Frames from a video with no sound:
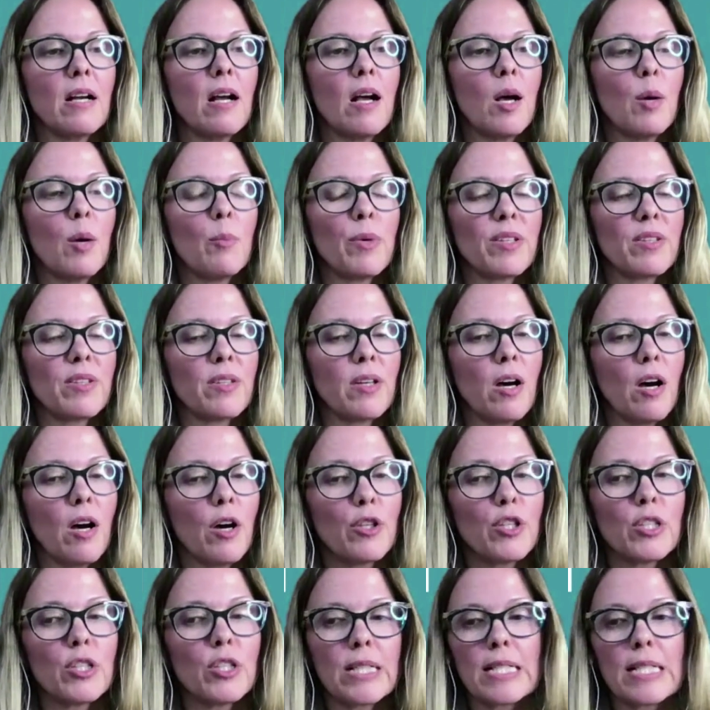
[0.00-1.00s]
But the
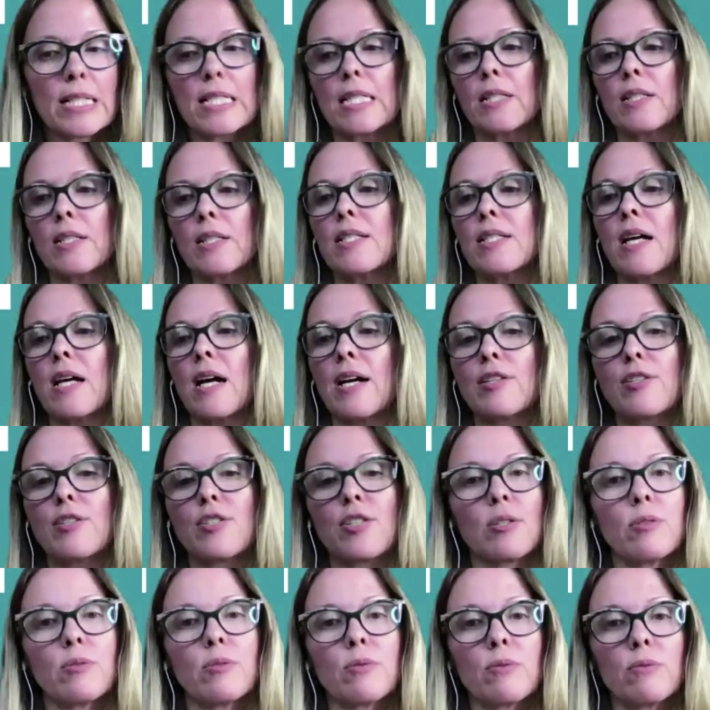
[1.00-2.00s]
other insulins, I
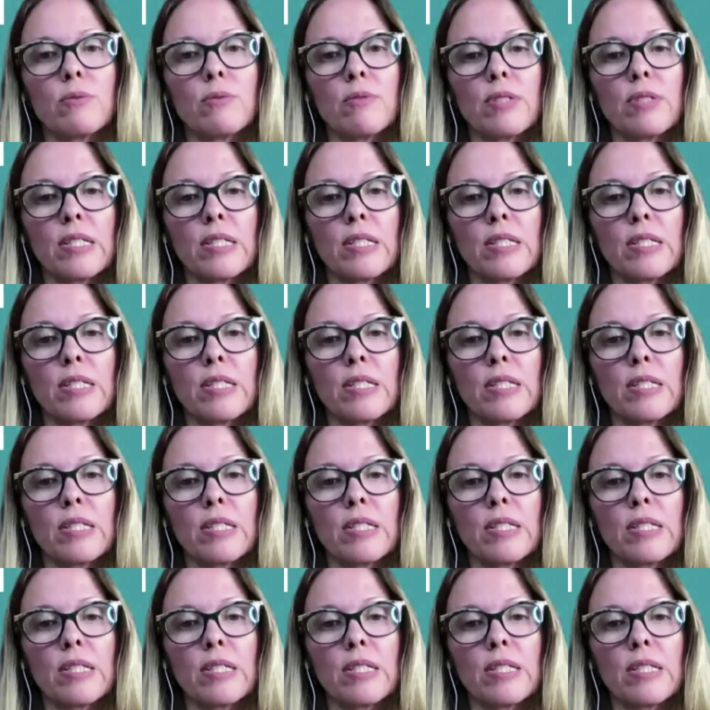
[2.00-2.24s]
don't